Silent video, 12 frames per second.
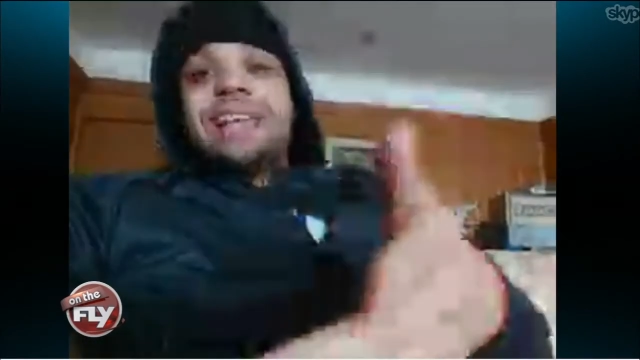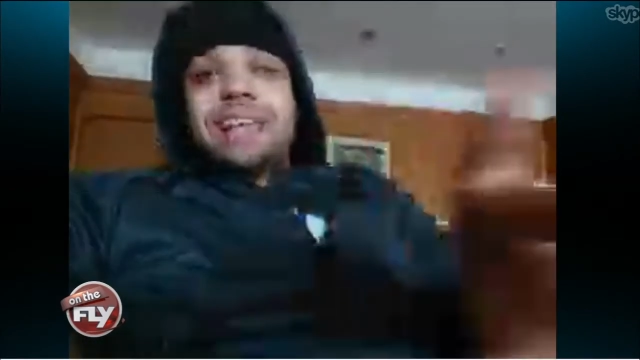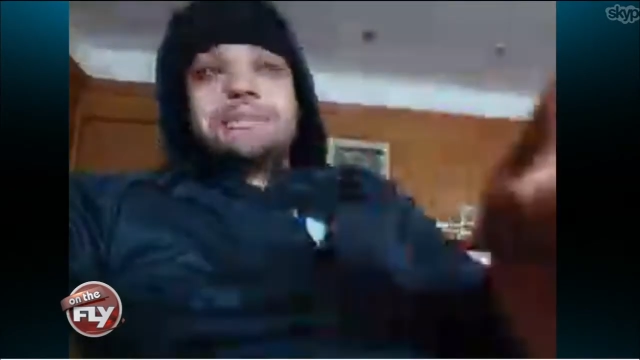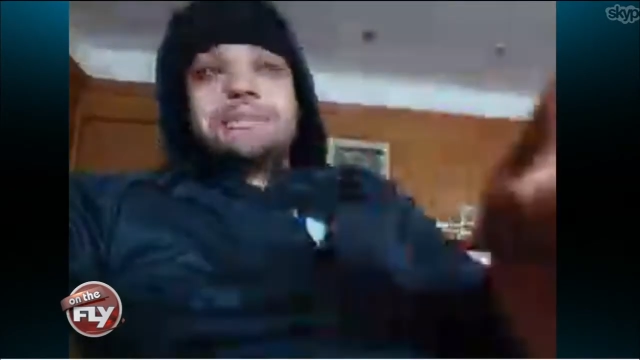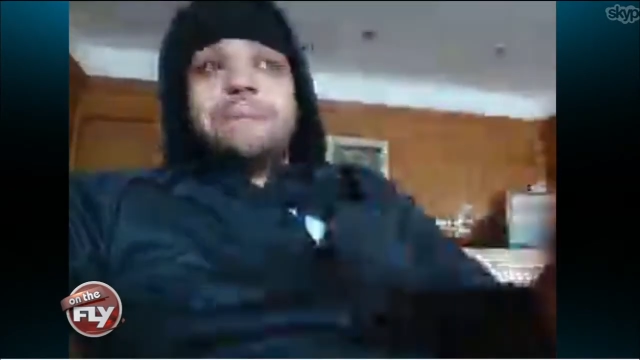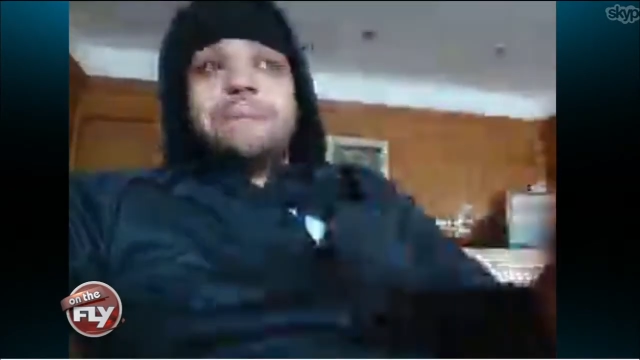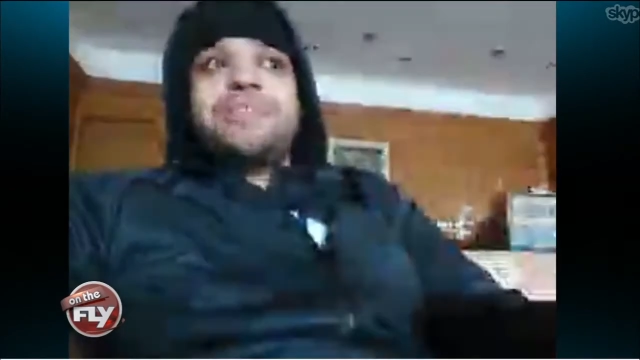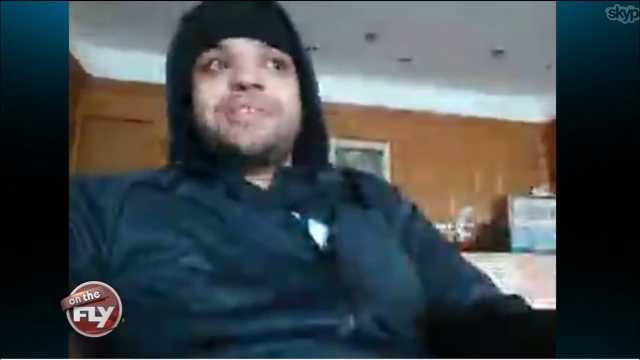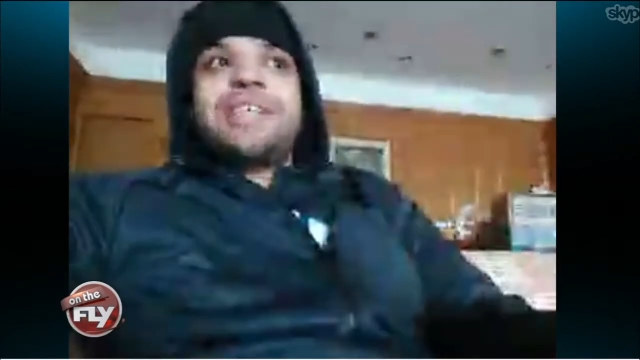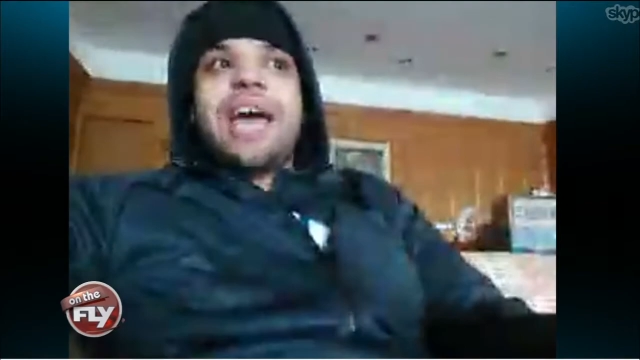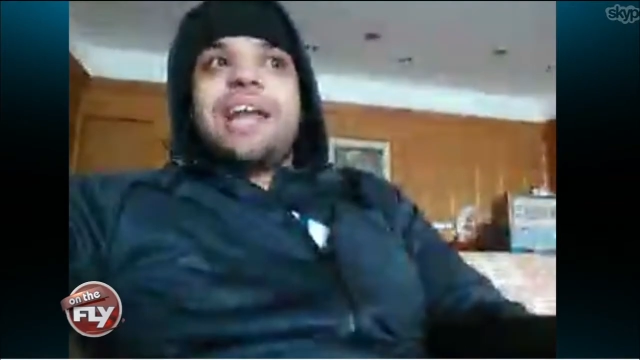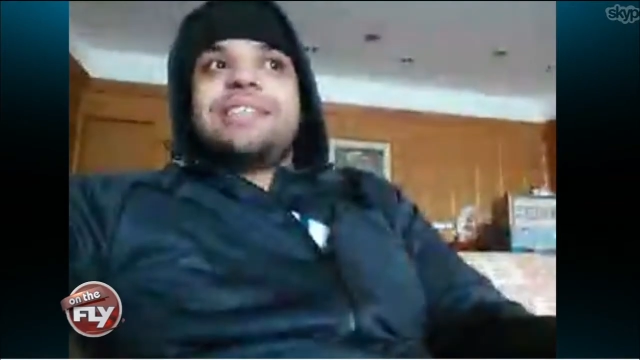my brother's
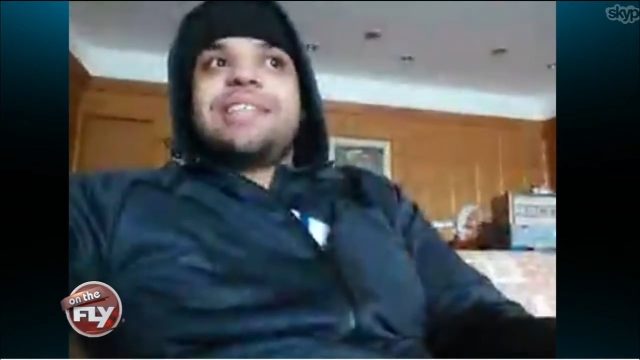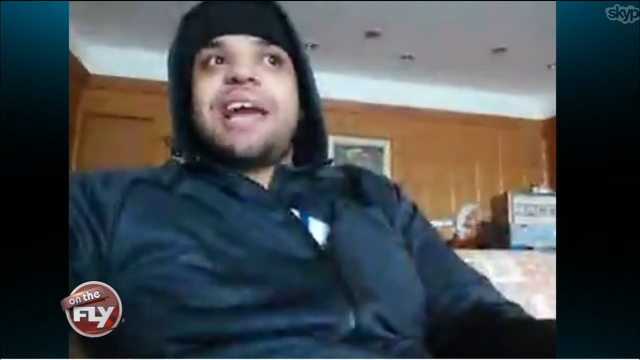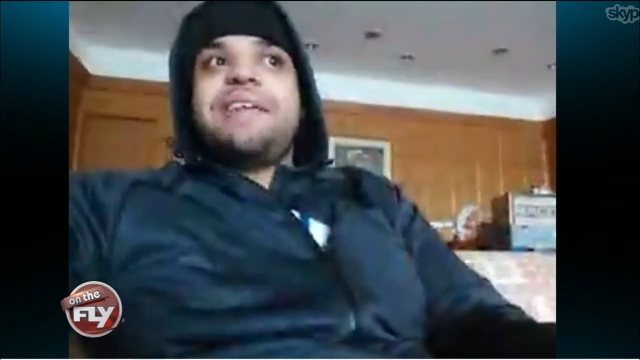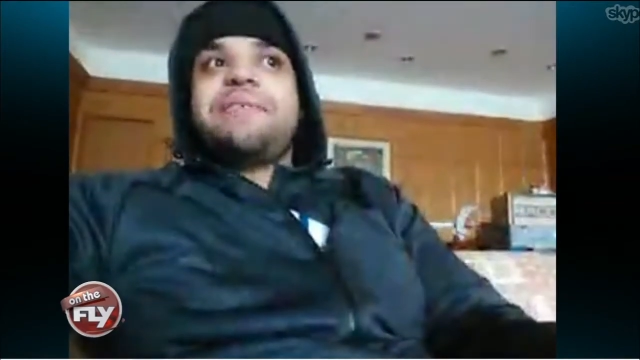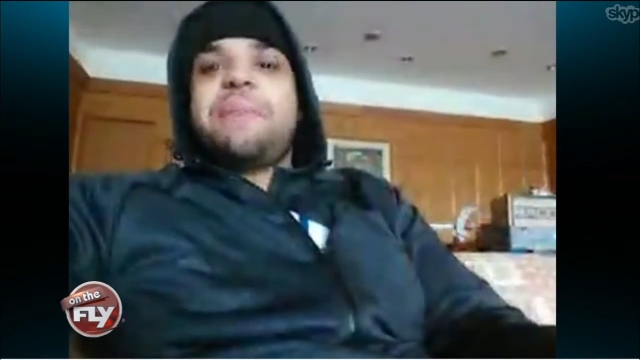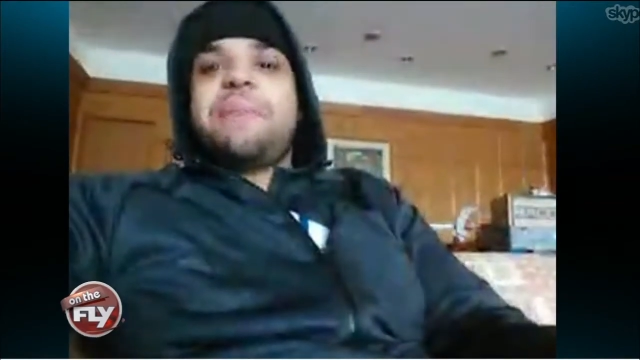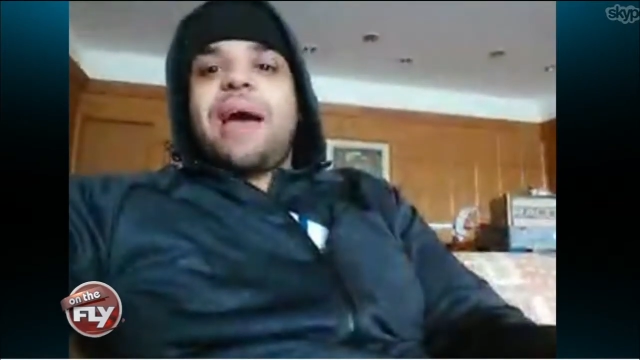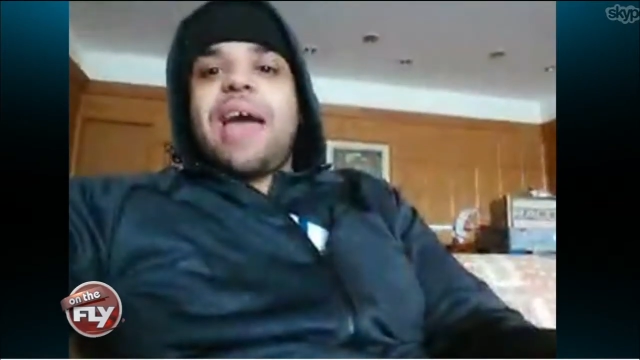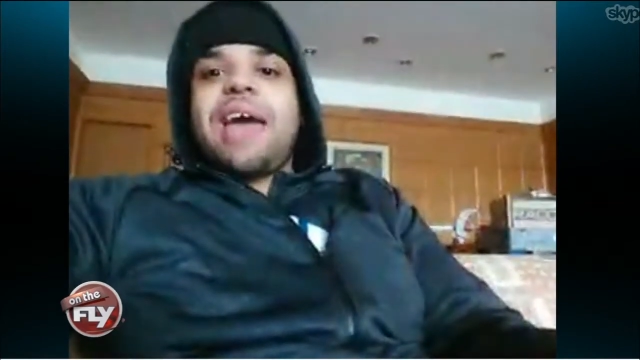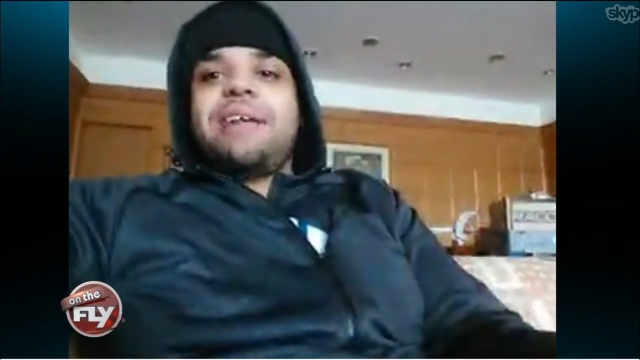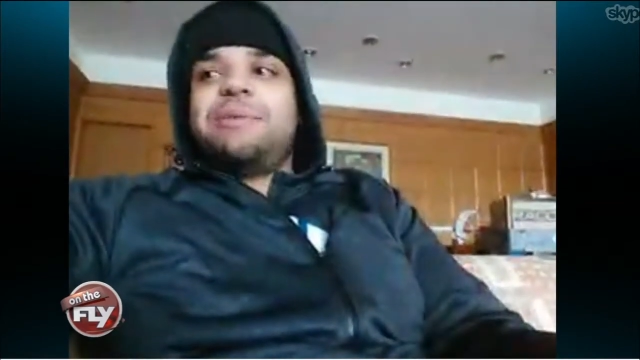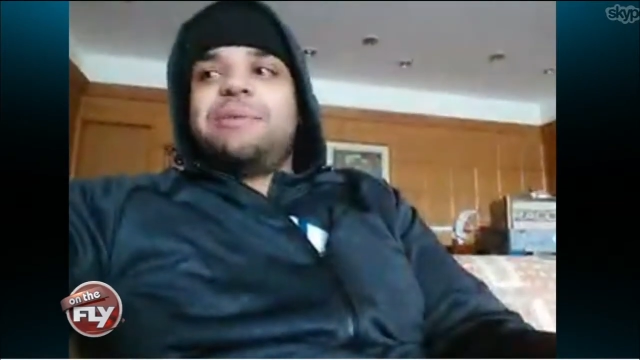hat. It's not even my
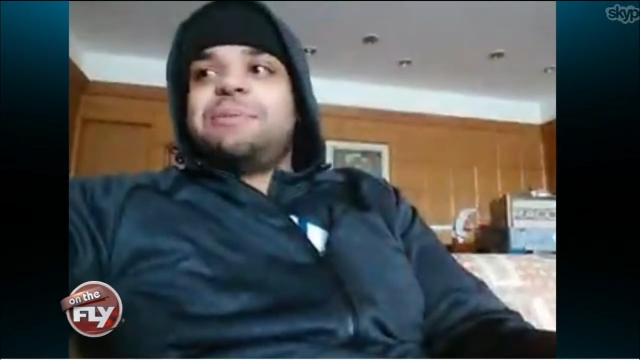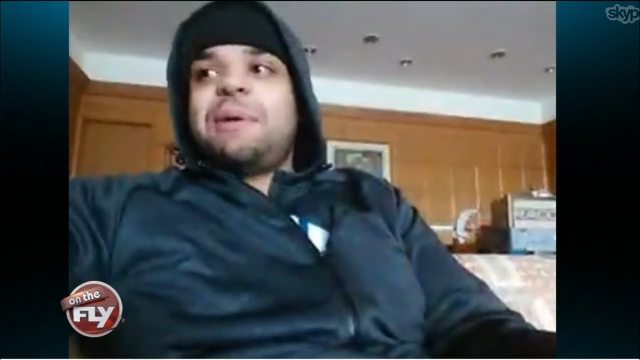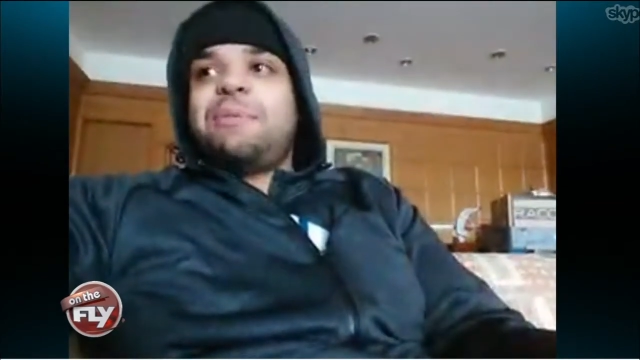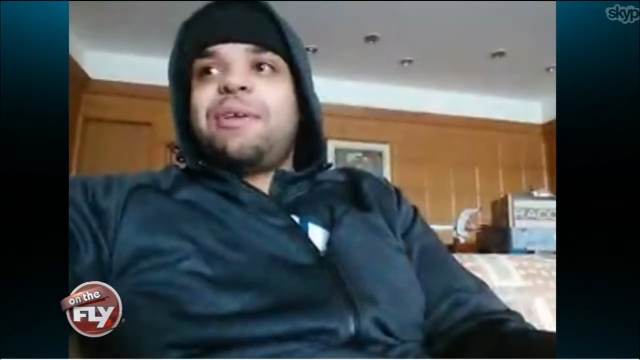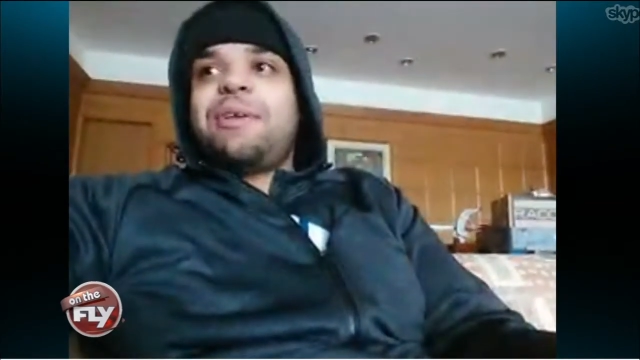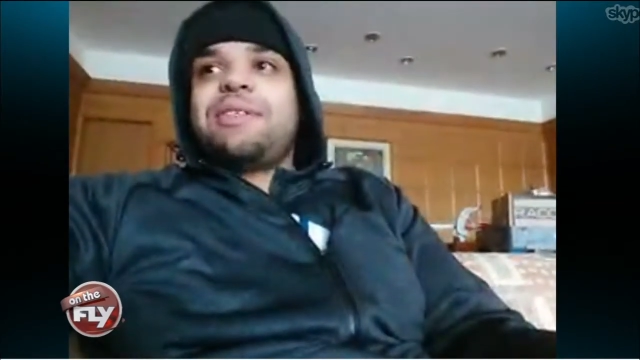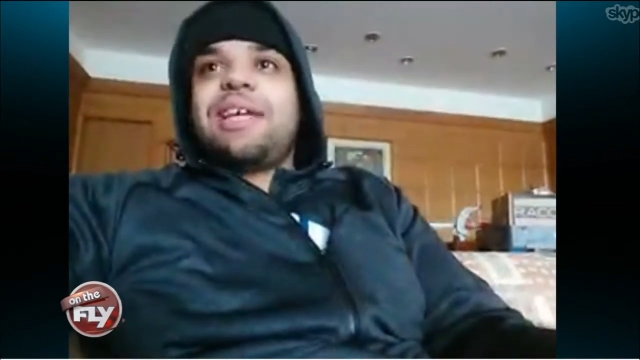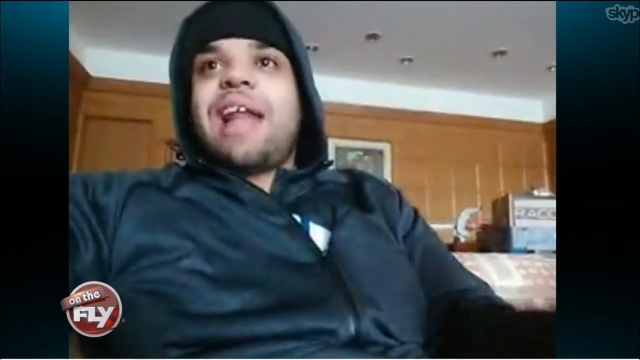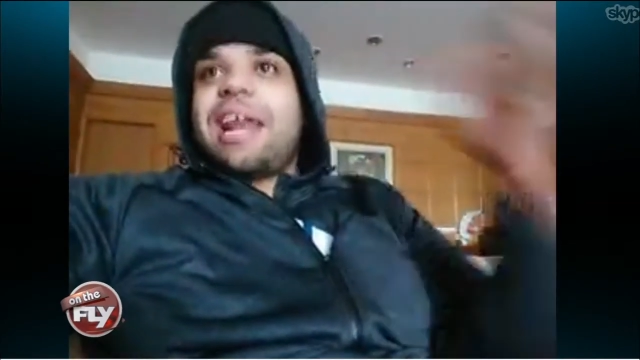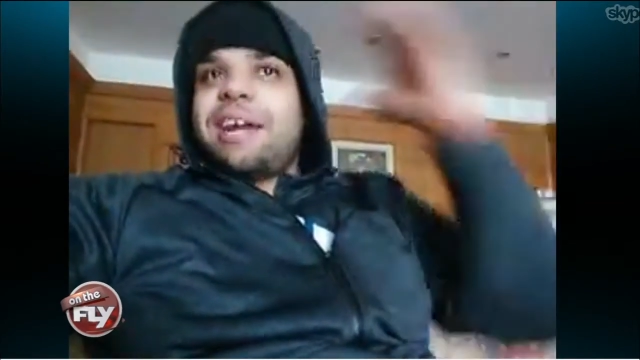hat. It was my brother's hat.